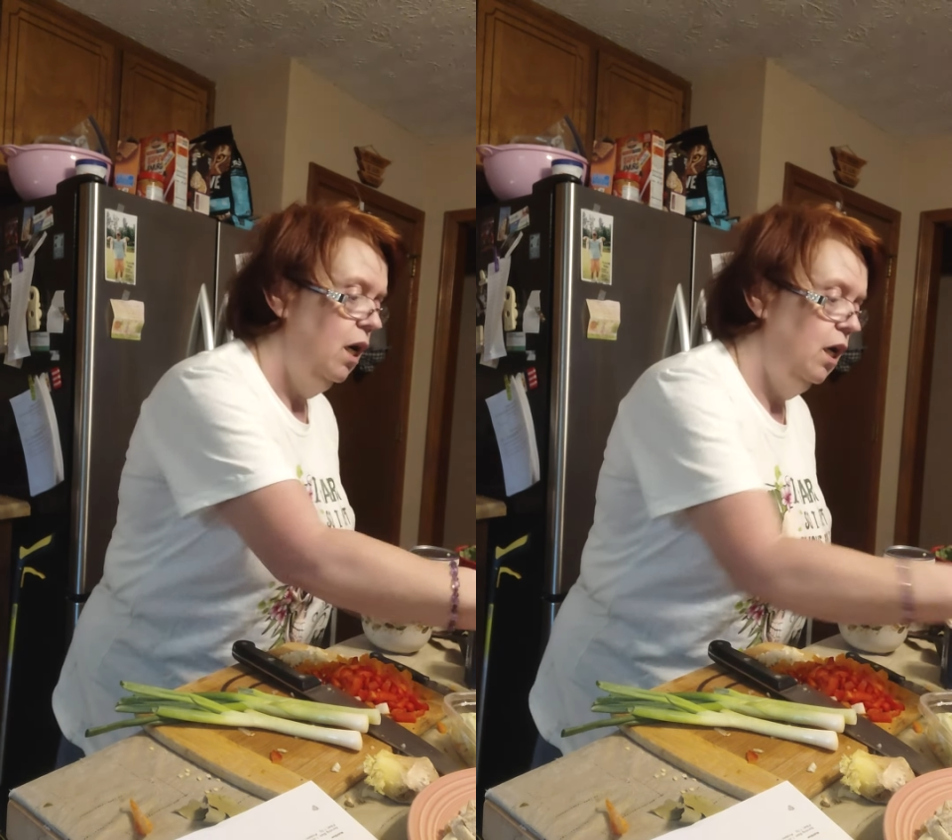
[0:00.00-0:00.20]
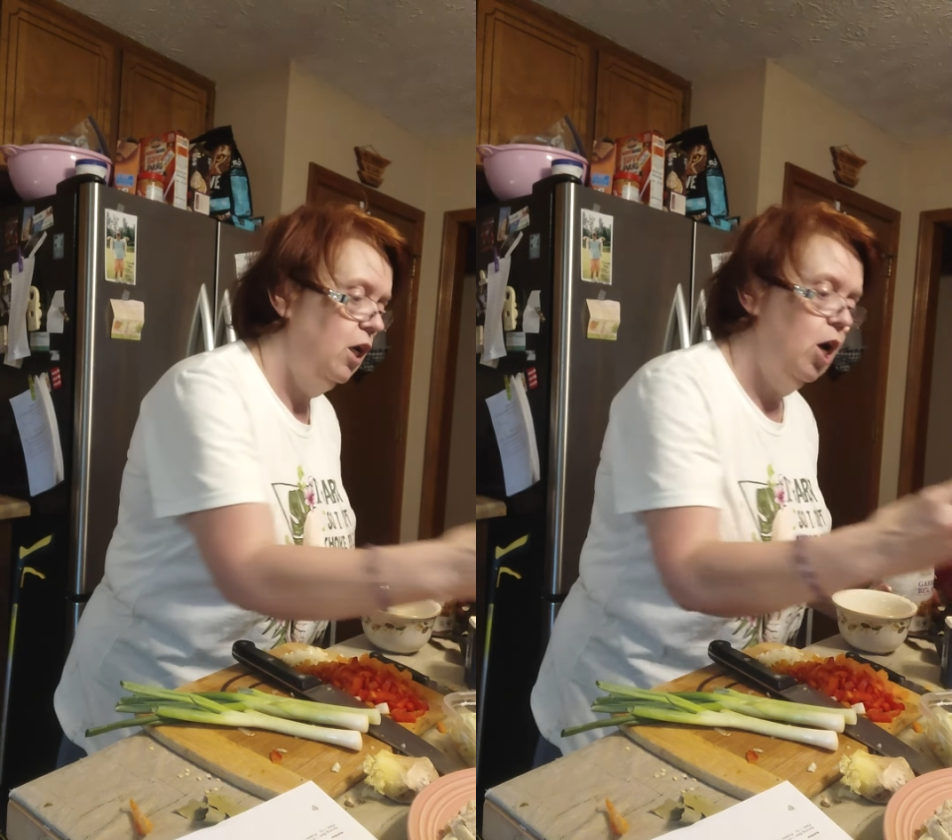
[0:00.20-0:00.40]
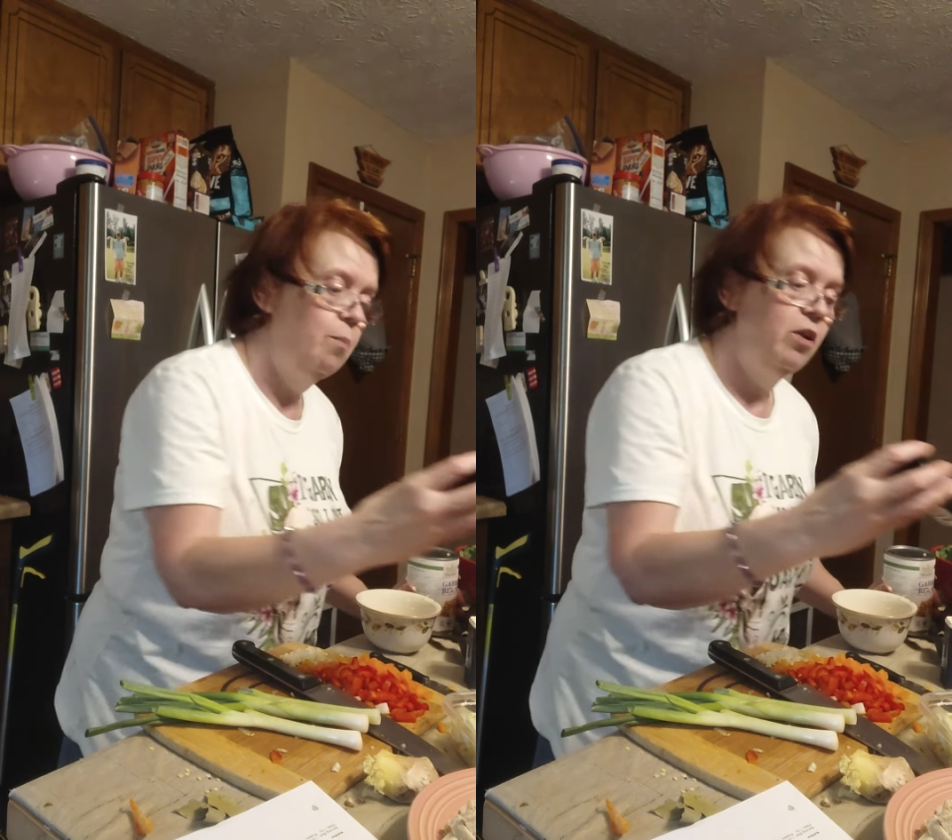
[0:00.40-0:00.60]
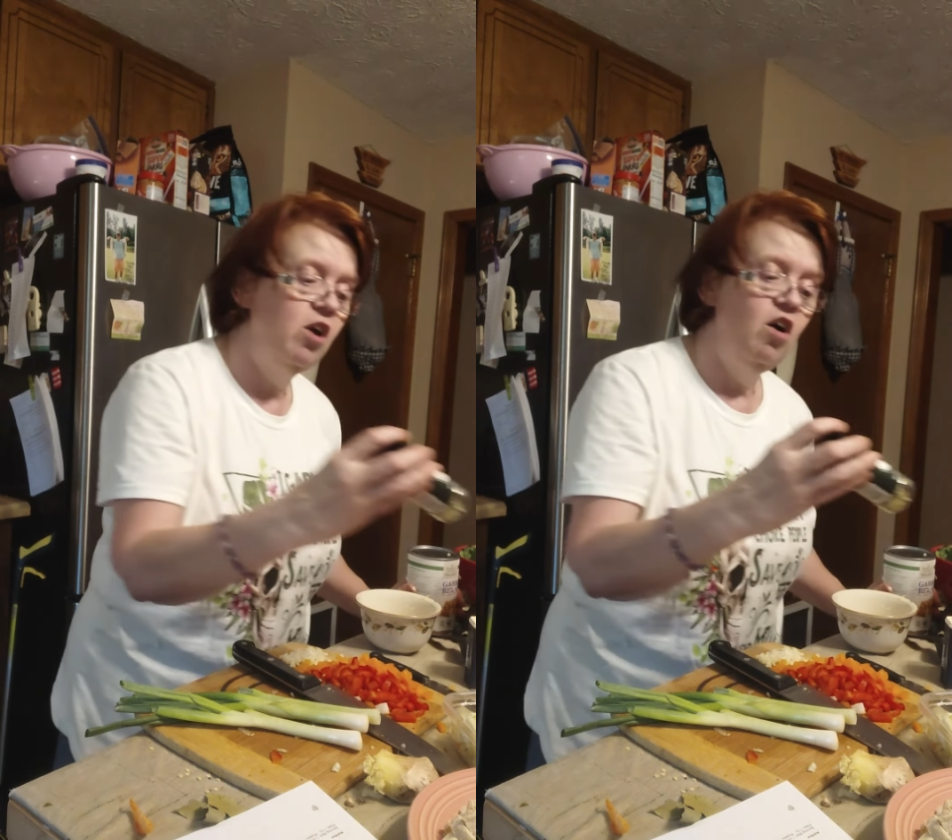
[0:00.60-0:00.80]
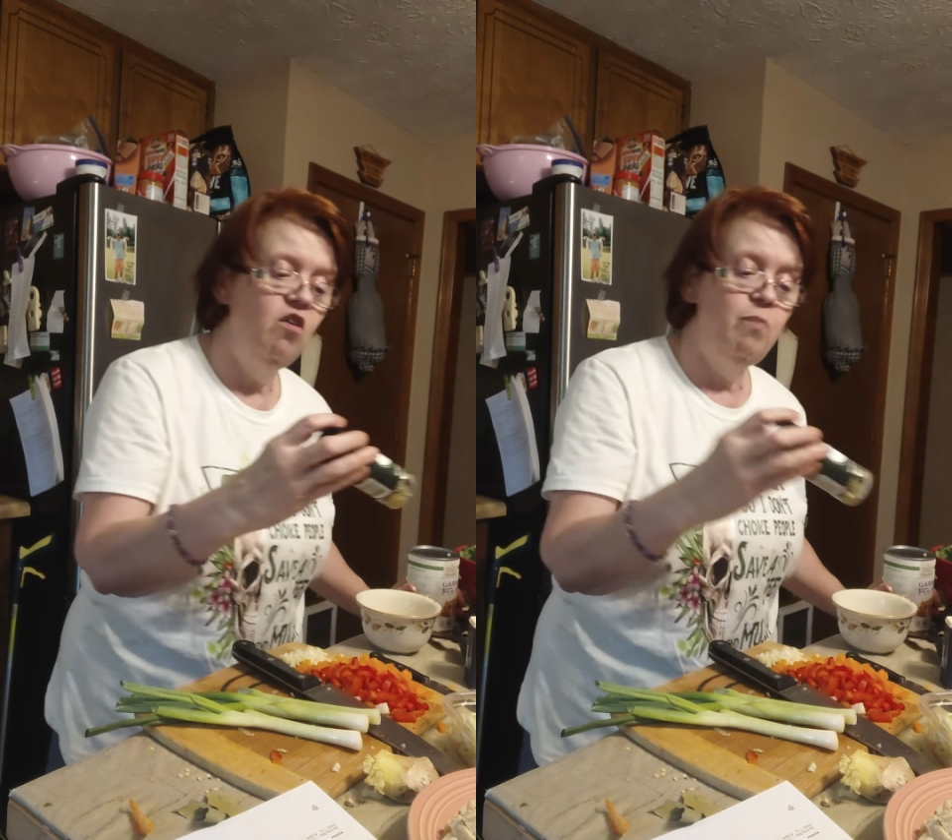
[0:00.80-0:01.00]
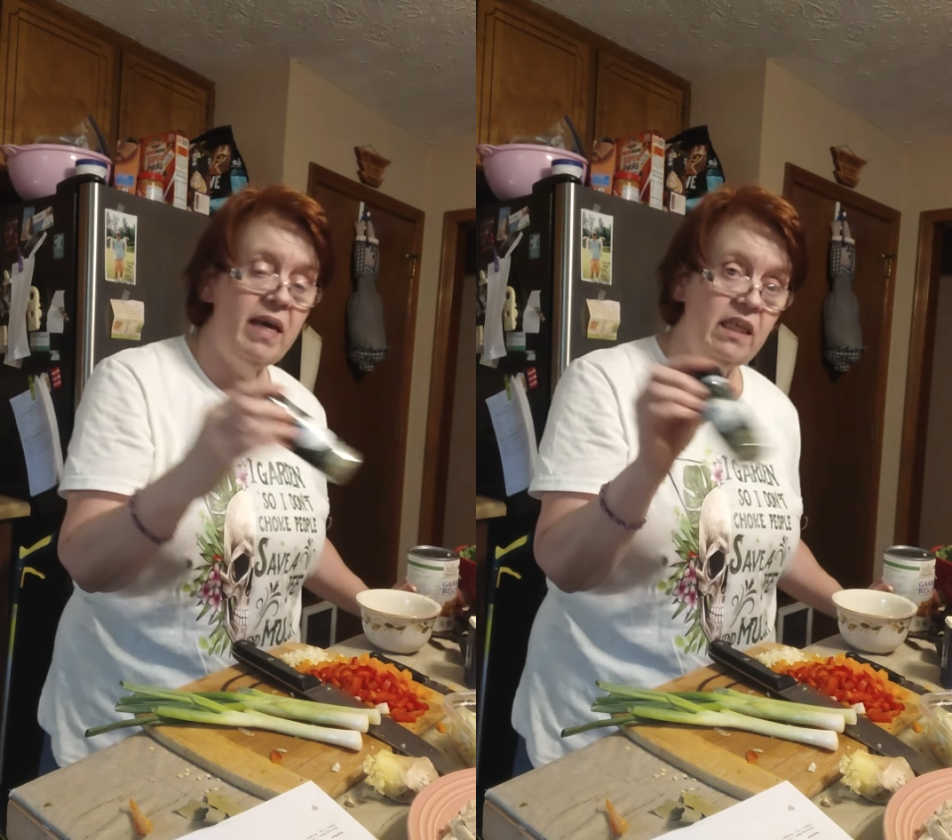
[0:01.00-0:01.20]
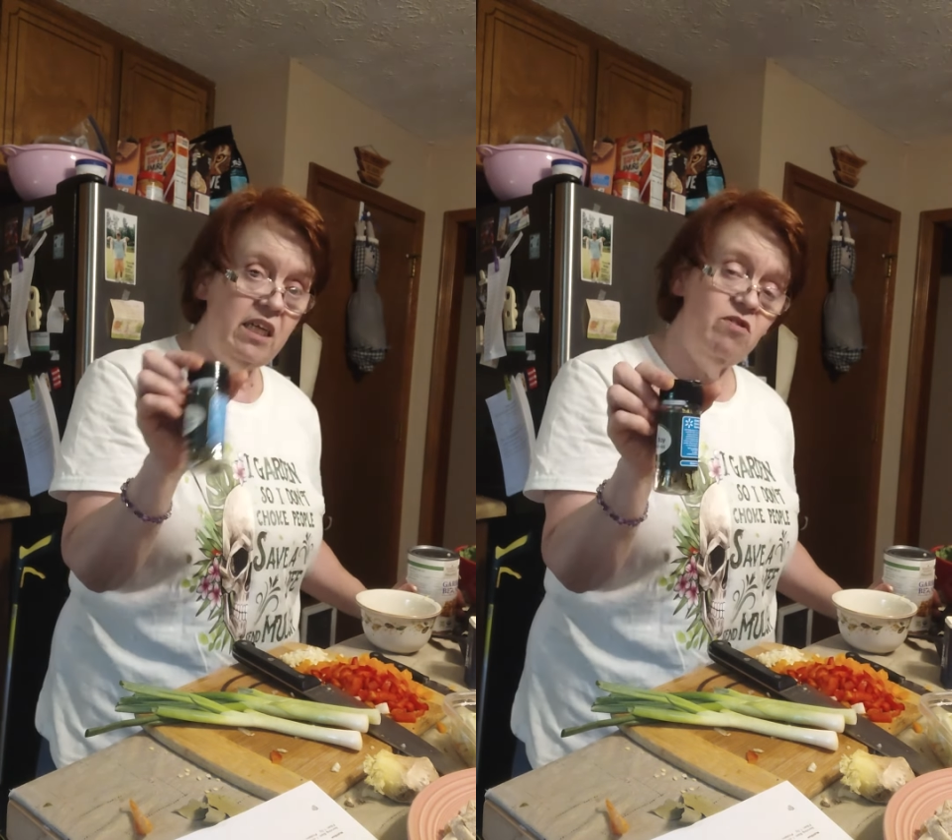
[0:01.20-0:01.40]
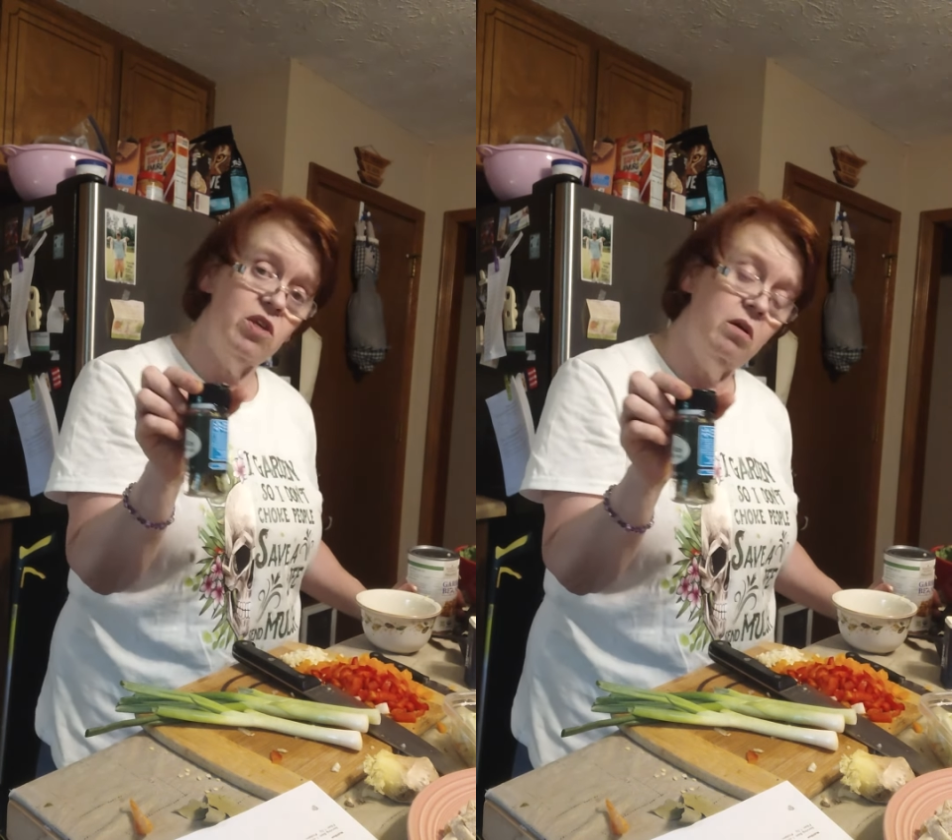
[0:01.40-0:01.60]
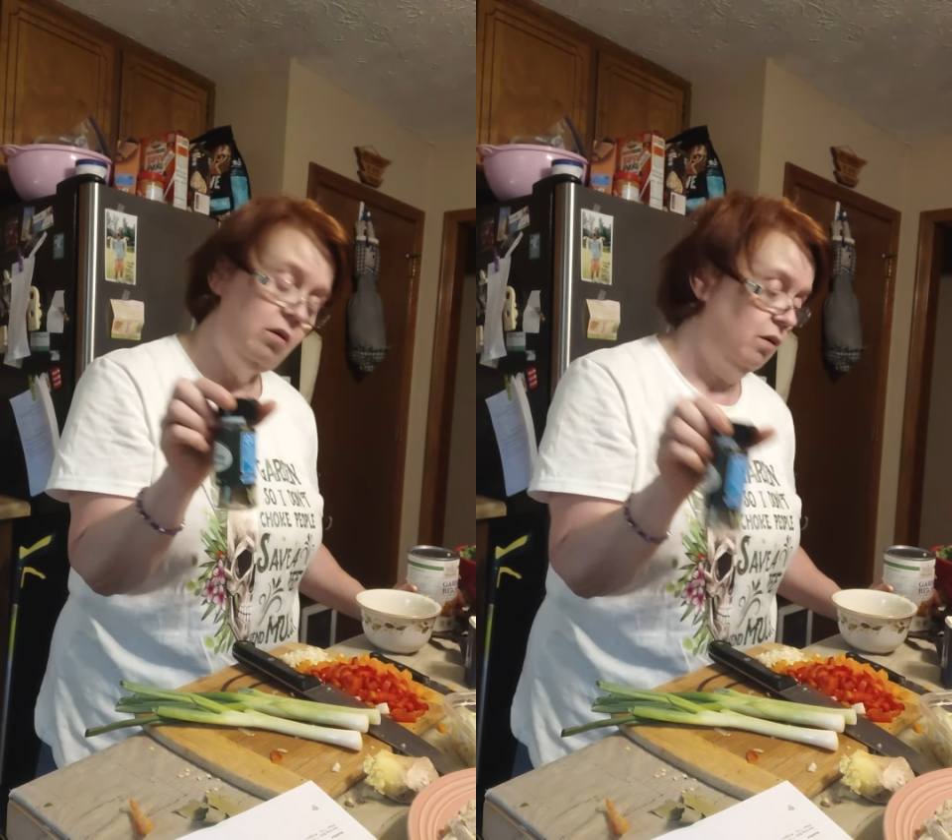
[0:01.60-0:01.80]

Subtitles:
A couple of bay leaves.